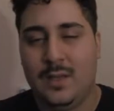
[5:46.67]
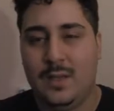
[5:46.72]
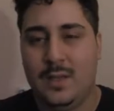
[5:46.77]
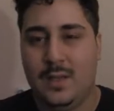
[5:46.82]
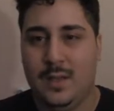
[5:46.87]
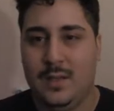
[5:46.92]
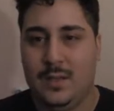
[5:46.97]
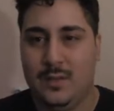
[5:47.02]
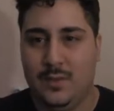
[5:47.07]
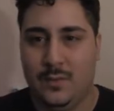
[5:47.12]

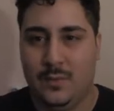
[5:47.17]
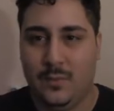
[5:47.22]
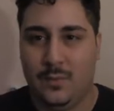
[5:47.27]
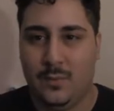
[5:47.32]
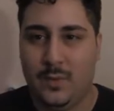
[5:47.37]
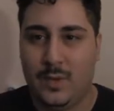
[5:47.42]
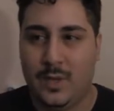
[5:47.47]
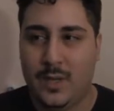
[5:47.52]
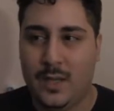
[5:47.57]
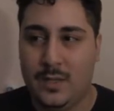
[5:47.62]
and you know,
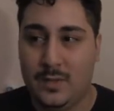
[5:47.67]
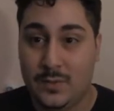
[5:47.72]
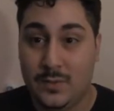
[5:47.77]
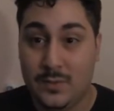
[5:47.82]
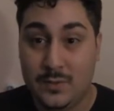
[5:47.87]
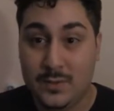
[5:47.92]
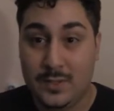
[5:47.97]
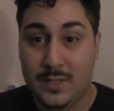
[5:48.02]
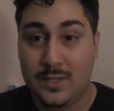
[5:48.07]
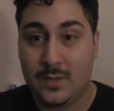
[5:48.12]
and you
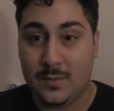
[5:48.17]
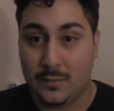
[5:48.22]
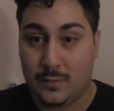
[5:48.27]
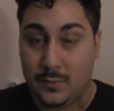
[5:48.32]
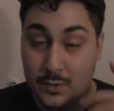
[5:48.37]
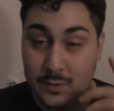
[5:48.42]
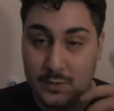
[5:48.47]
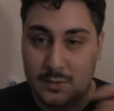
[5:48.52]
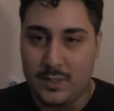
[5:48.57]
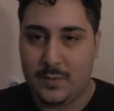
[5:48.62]
see them,
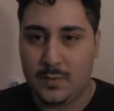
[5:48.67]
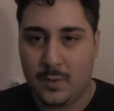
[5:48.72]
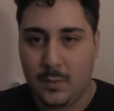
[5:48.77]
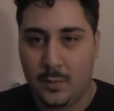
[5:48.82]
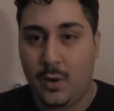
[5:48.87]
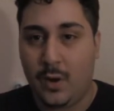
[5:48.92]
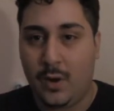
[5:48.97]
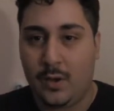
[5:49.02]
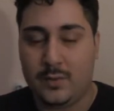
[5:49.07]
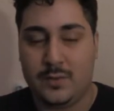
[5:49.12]
you're seeing them
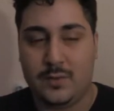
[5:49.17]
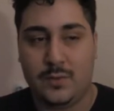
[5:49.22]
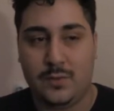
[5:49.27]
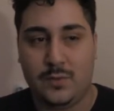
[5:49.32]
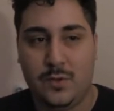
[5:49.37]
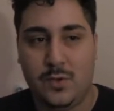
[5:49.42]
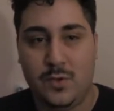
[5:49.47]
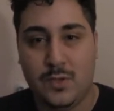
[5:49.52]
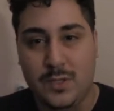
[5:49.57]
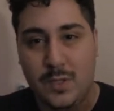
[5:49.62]
marked, so
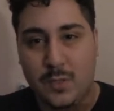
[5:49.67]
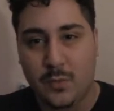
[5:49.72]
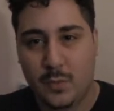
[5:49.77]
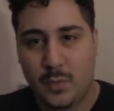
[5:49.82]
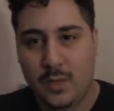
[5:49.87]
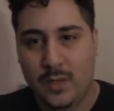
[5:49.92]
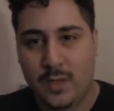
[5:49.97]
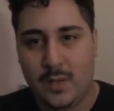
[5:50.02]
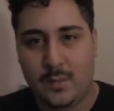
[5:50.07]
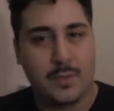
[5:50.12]
you take
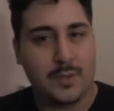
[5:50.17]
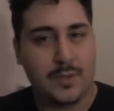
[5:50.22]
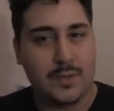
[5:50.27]
one out, but the